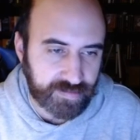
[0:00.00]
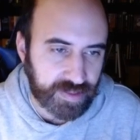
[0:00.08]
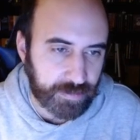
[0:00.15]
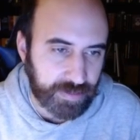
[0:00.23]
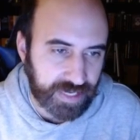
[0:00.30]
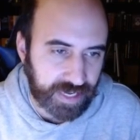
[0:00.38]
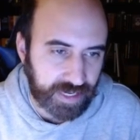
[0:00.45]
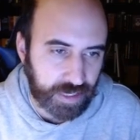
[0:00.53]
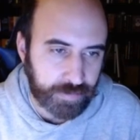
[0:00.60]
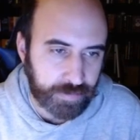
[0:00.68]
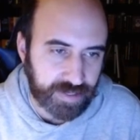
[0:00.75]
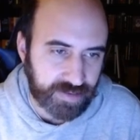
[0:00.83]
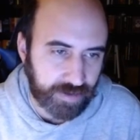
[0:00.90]
at the beginning
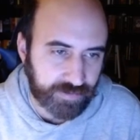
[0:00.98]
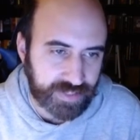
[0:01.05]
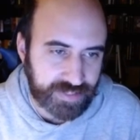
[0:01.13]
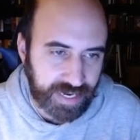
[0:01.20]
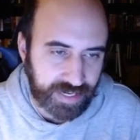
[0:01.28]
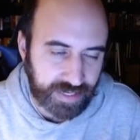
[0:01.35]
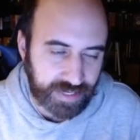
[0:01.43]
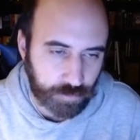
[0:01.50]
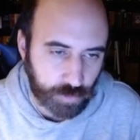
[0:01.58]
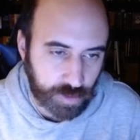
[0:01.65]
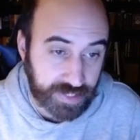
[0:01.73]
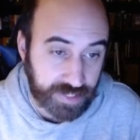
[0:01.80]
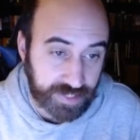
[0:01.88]
because every day can
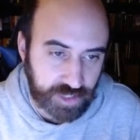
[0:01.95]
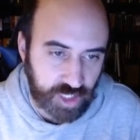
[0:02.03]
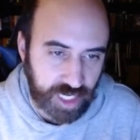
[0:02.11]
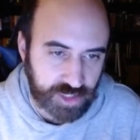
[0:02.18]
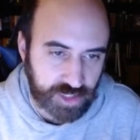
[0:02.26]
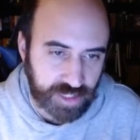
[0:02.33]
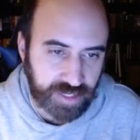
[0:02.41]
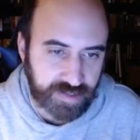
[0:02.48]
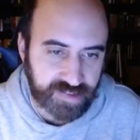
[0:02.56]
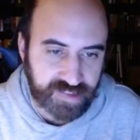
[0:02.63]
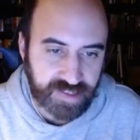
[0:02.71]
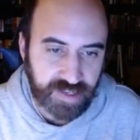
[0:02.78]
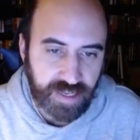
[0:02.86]
really change
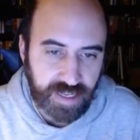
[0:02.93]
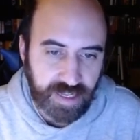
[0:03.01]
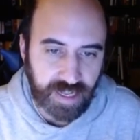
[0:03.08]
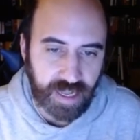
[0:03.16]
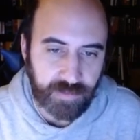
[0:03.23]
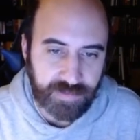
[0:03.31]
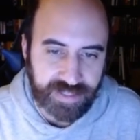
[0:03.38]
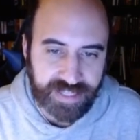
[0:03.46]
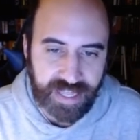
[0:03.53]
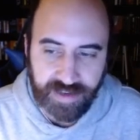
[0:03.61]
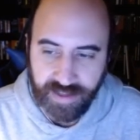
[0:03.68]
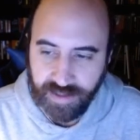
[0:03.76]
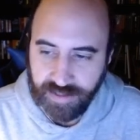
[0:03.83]
things. Um, but
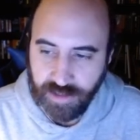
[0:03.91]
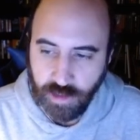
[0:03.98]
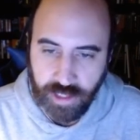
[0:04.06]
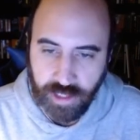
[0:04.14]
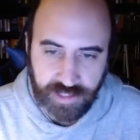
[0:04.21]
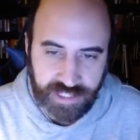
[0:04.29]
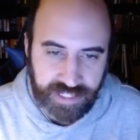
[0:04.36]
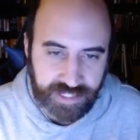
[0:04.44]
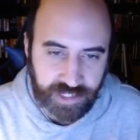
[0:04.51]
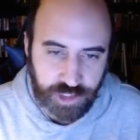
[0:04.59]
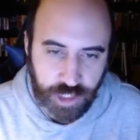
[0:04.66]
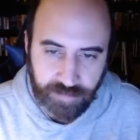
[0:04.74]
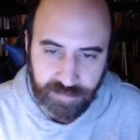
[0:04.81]
then little teeny
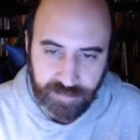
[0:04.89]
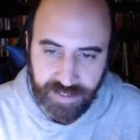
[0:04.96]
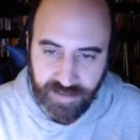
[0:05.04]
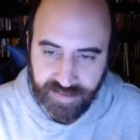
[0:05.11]
jumps. But you'll